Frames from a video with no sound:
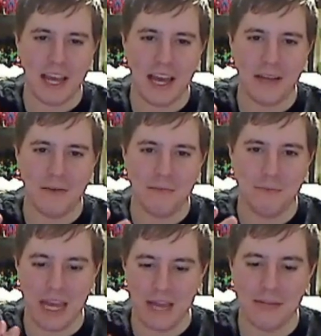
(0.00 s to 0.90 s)
and
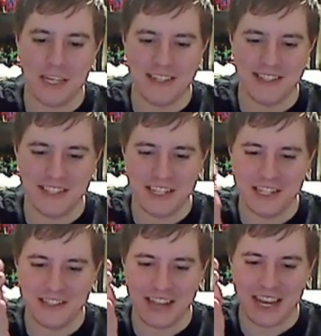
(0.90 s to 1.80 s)
maybe he
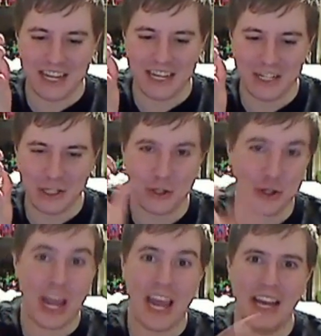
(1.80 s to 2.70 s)
sees like
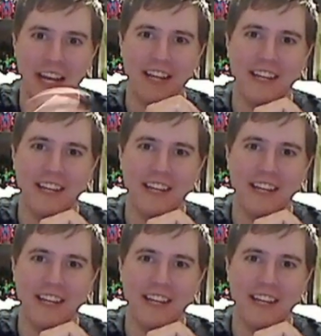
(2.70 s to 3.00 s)
Shane.